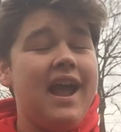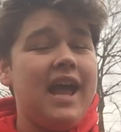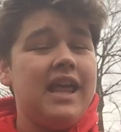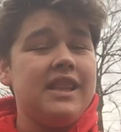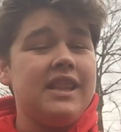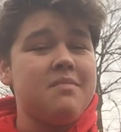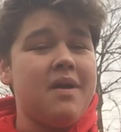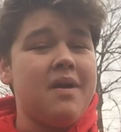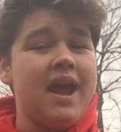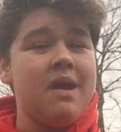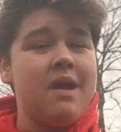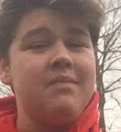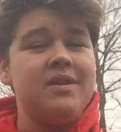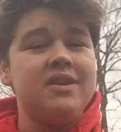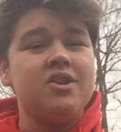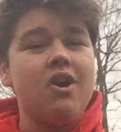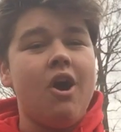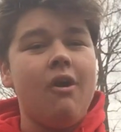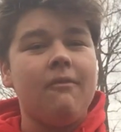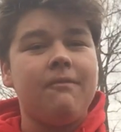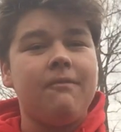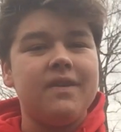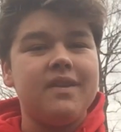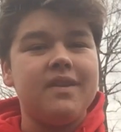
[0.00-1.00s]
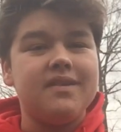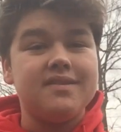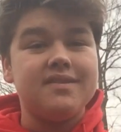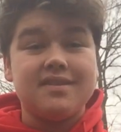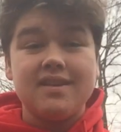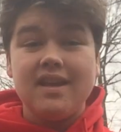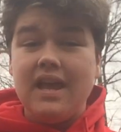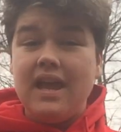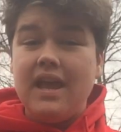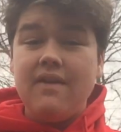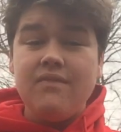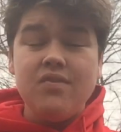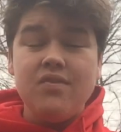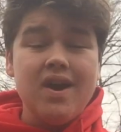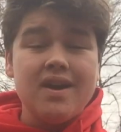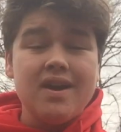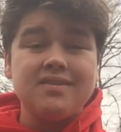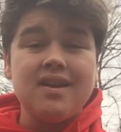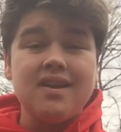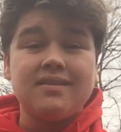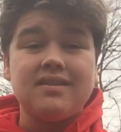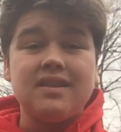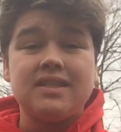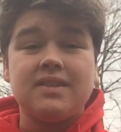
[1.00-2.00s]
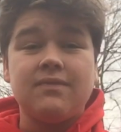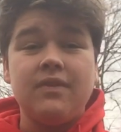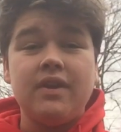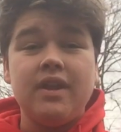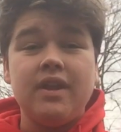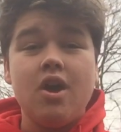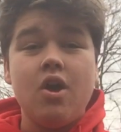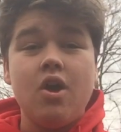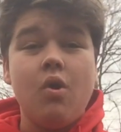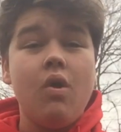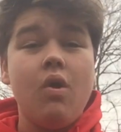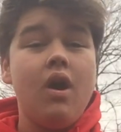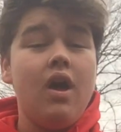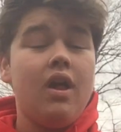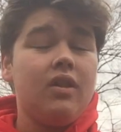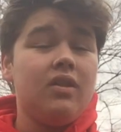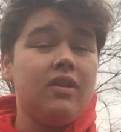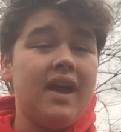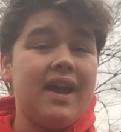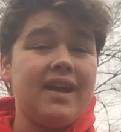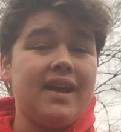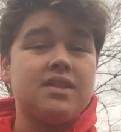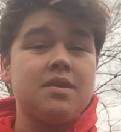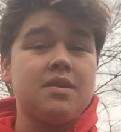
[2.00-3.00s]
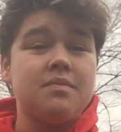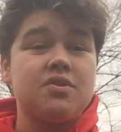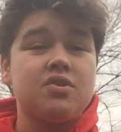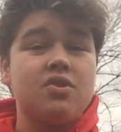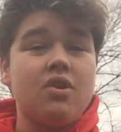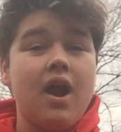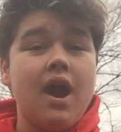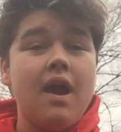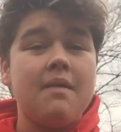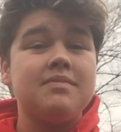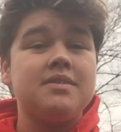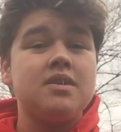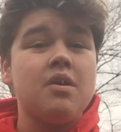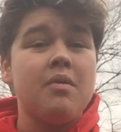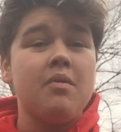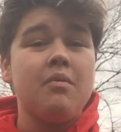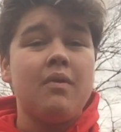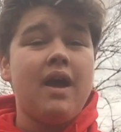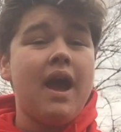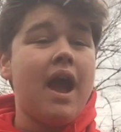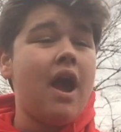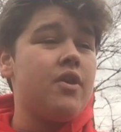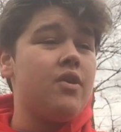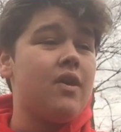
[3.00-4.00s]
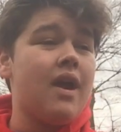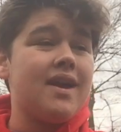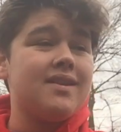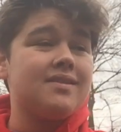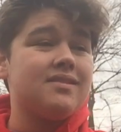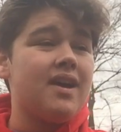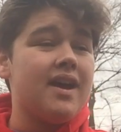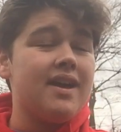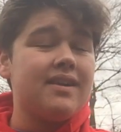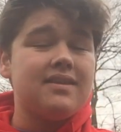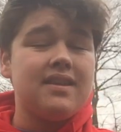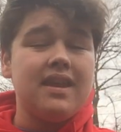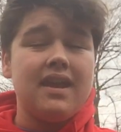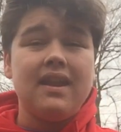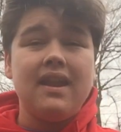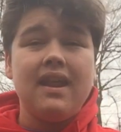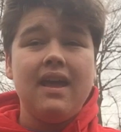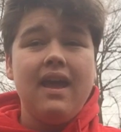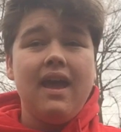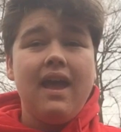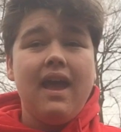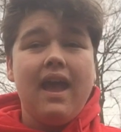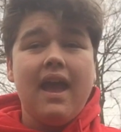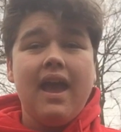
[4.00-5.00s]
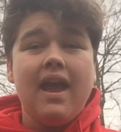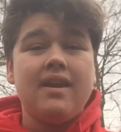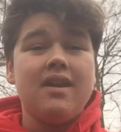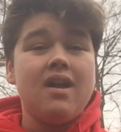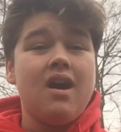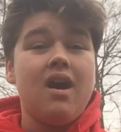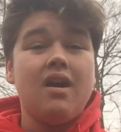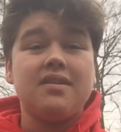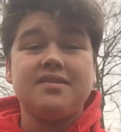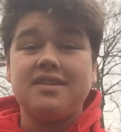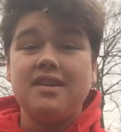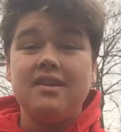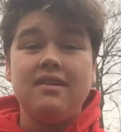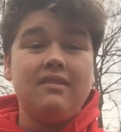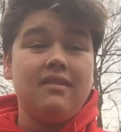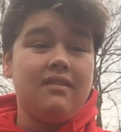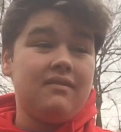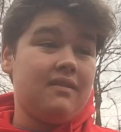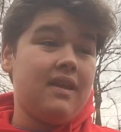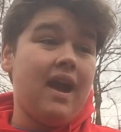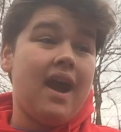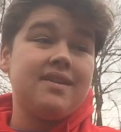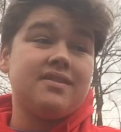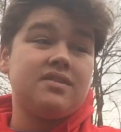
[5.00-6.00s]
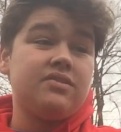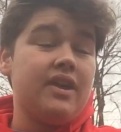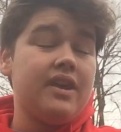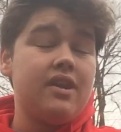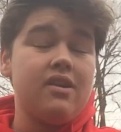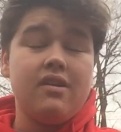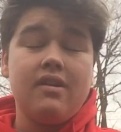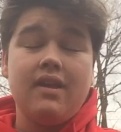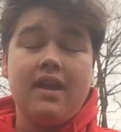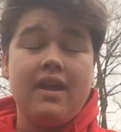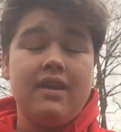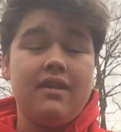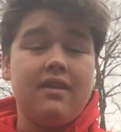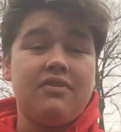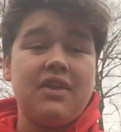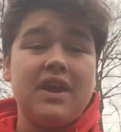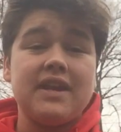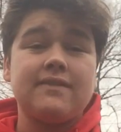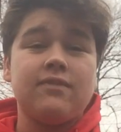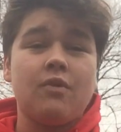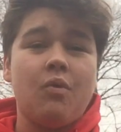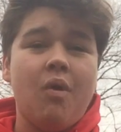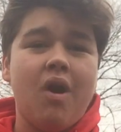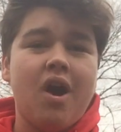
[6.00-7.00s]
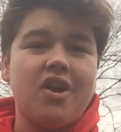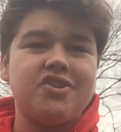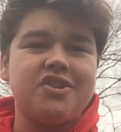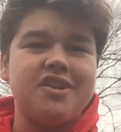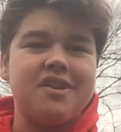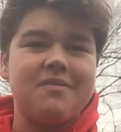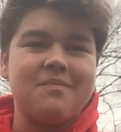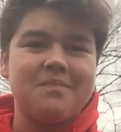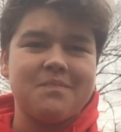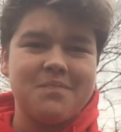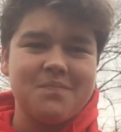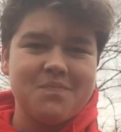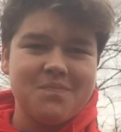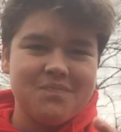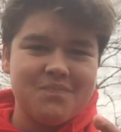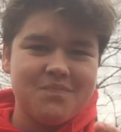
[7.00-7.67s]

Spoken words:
and the Miami Dolphins. If you guys like this video, like, subscribe, tell me how you guys liked it, and I'll see you guys later, and thanks for watching.